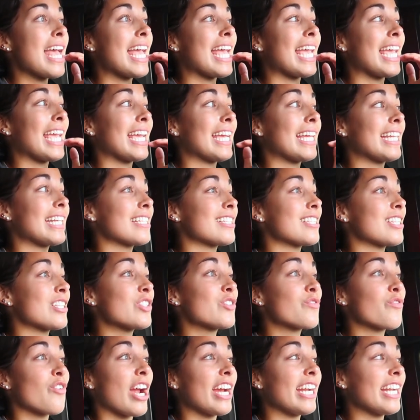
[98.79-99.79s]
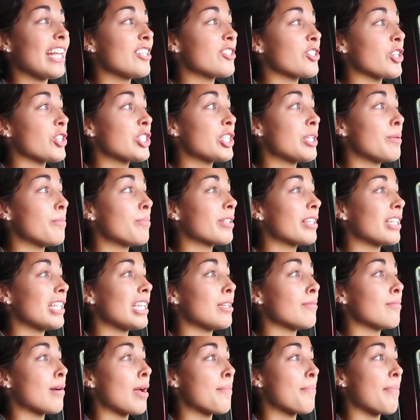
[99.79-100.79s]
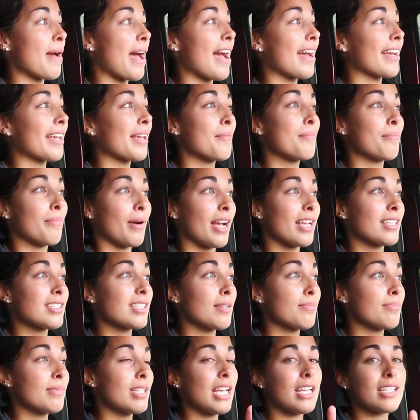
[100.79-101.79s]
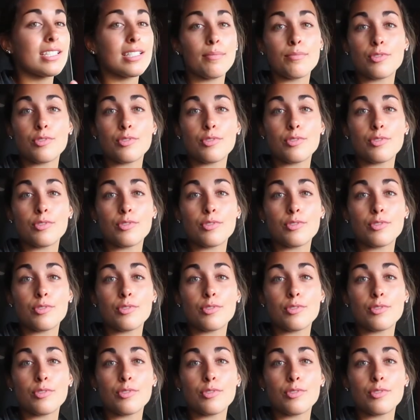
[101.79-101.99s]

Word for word: and since Fridays are typically my back and bicep days,